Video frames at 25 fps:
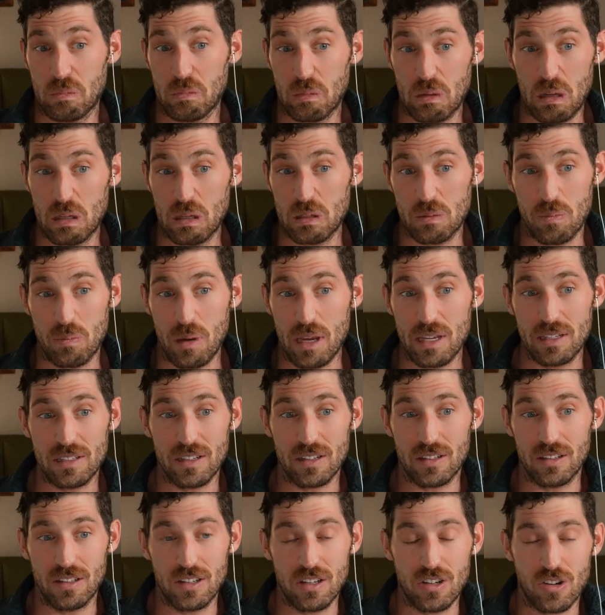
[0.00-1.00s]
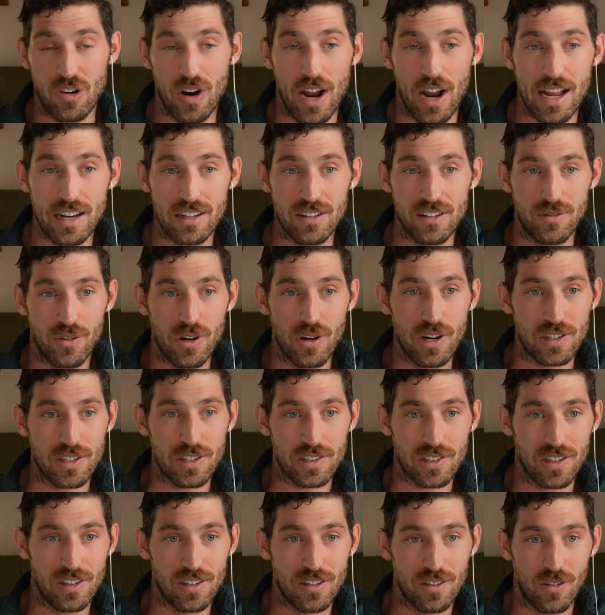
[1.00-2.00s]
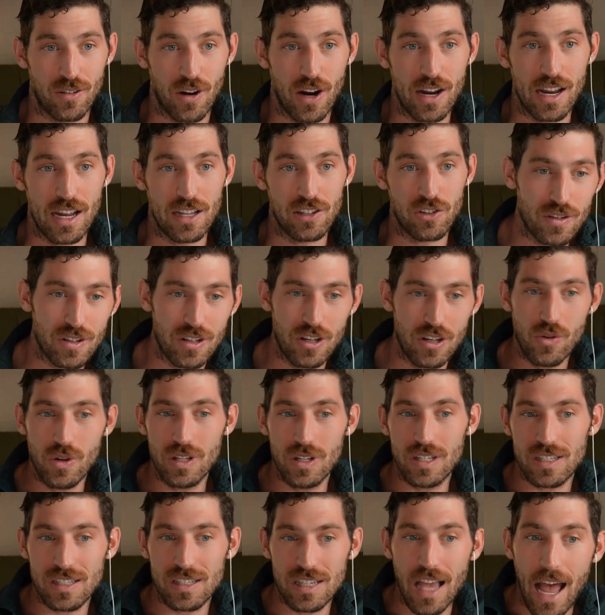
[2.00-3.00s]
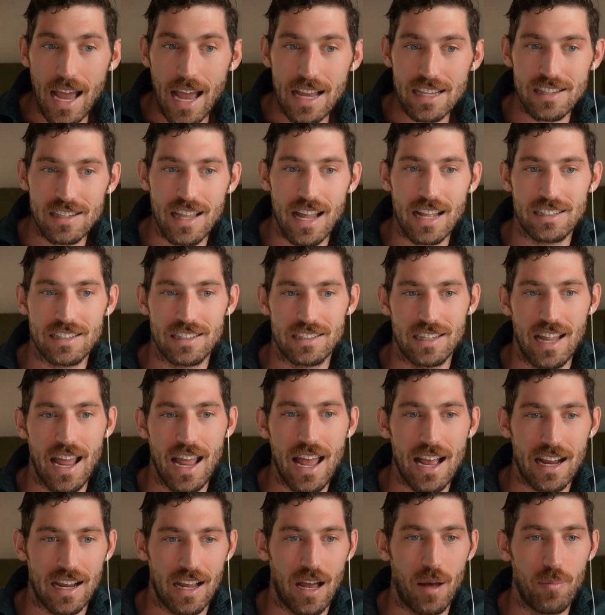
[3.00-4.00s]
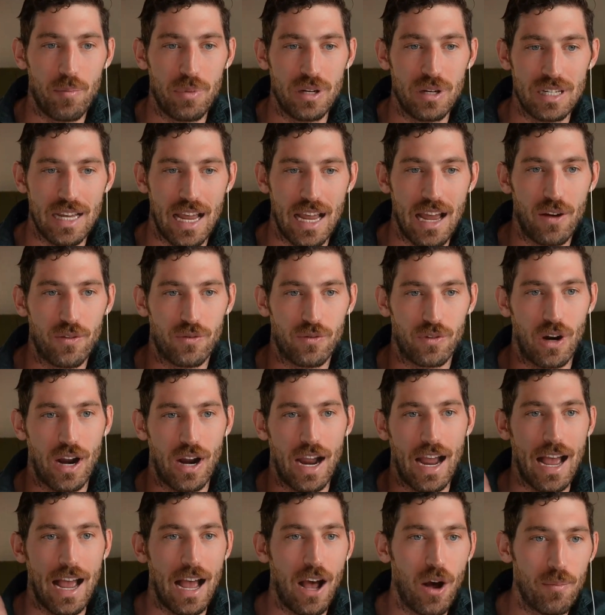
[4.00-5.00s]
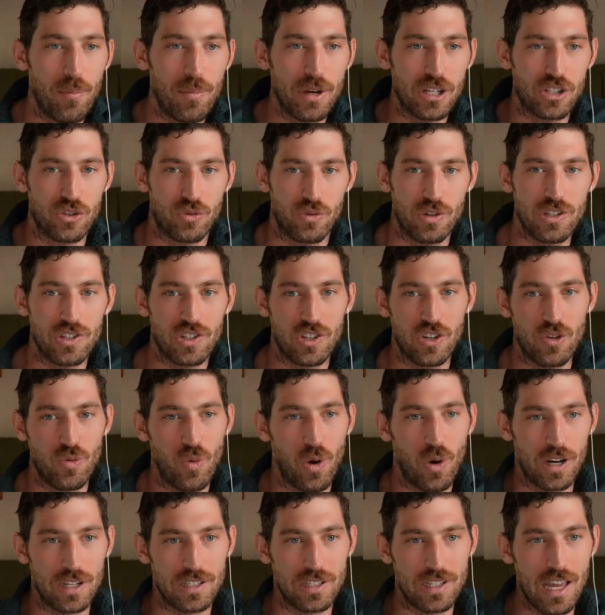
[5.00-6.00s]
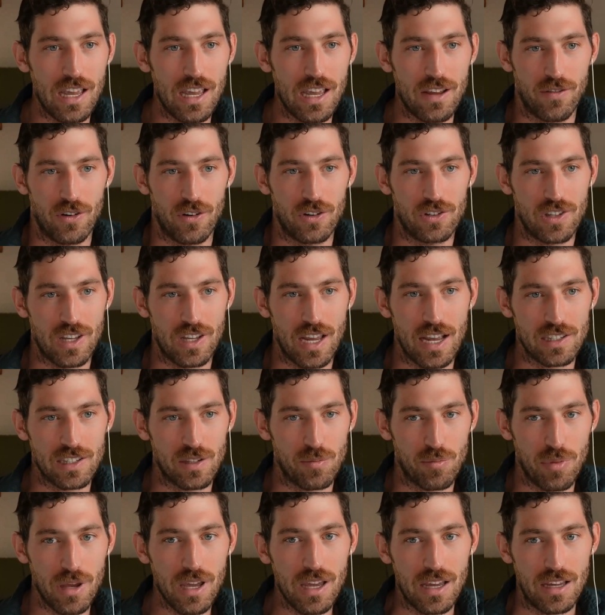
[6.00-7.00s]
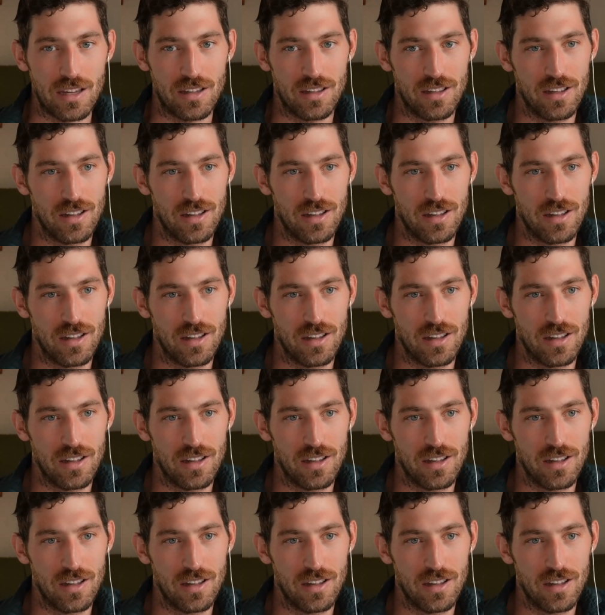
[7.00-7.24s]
is basically your active risk, right? And so you can size that stack up and down for how much risk you want to take versus the S&P,